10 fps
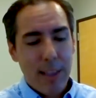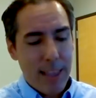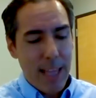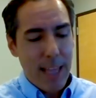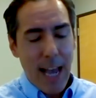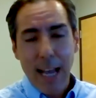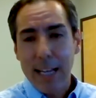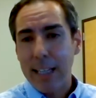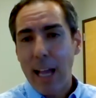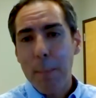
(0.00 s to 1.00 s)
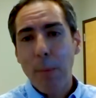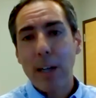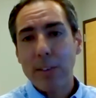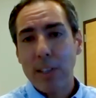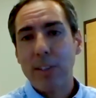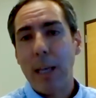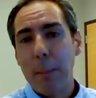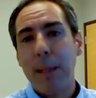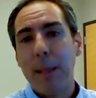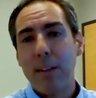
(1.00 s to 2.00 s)
that process can
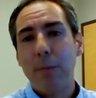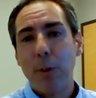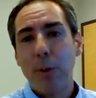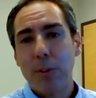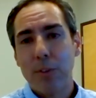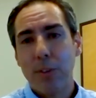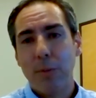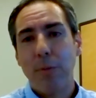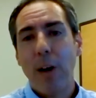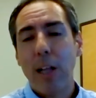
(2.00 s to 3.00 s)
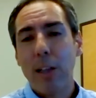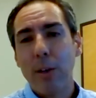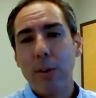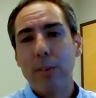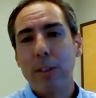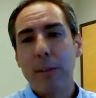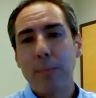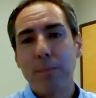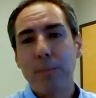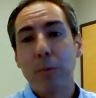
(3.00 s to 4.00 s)
be difficult to follow,
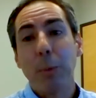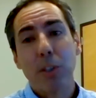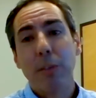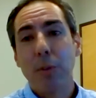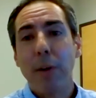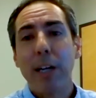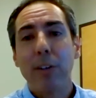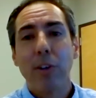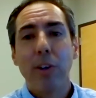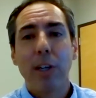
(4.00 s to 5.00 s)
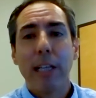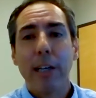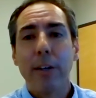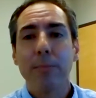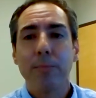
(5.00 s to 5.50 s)
especially if the records aren't clear.